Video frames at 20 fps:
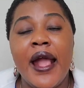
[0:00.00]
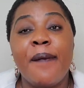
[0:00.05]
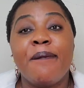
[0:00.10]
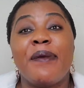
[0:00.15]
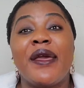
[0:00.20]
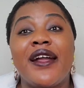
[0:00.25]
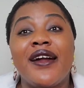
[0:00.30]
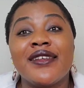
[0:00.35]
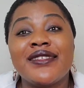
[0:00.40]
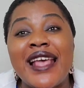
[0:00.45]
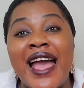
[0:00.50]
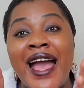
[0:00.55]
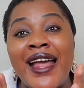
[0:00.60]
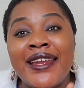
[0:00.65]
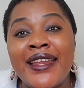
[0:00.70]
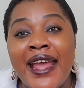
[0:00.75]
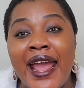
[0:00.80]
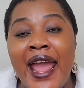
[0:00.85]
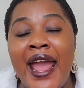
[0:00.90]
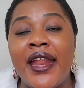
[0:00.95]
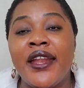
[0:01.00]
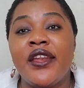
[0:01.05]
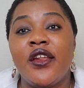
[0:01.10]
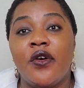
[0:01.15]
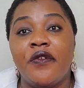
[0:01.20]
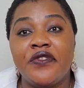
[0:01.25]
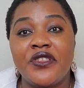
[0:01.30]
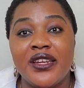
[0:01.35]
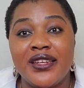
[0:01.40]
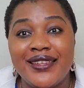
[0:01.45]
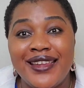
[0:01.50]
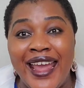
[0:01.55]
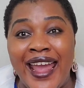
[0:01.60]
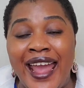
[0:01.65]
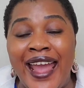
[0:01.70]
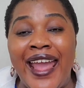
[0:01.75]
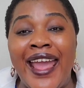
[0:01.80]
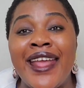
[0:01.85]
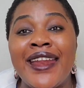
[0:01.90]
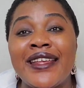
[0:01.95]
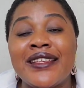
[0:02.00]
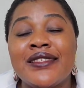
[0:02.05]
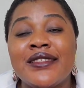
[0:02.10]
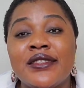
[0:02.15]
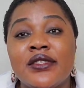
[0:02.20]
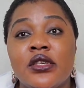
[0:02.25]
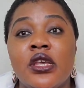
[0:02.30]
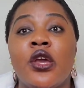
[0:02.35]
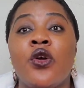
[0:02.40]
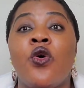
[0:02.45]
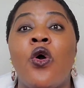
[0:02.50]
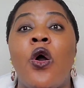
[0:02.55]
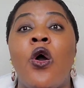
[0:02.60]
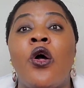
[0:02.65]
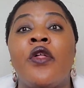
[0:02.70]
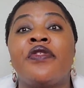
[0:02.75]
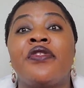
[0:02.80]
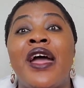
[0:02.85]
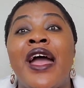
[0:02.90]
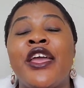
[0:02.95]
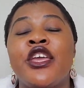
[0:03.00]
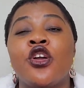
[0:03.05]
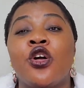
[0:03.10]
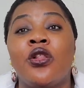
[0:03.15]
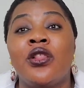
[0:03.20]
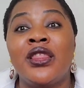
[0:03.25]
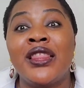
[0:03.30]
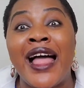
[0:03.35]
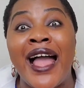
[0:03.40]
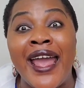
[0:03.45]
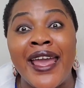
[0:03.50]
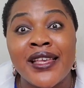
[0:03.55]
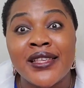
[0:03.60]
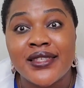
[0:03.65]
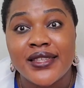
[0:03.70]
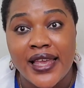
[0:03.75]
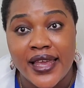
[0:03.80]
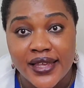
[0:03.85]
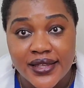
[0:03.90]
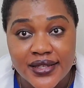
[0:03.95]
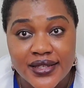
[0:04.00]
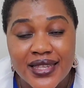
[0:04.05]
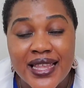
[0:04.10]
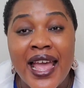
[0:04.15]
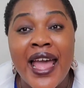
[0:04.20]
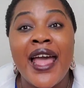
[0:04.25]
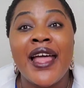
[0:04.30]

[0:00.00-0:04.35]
Because at the end of the day, it is still under your license.